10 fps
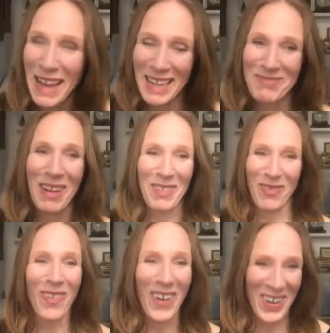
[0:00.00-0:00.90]
make my
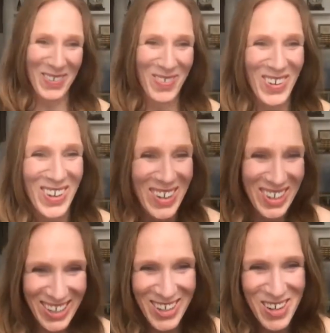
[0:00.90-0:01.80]
fork
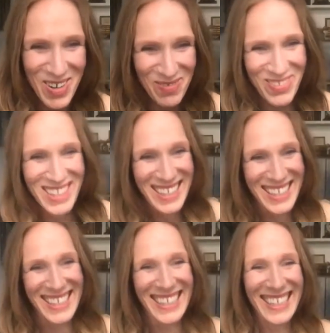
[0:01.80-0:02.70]
fall
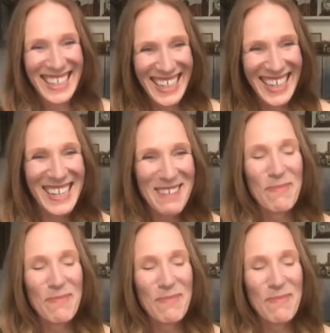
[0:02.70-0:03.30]
off.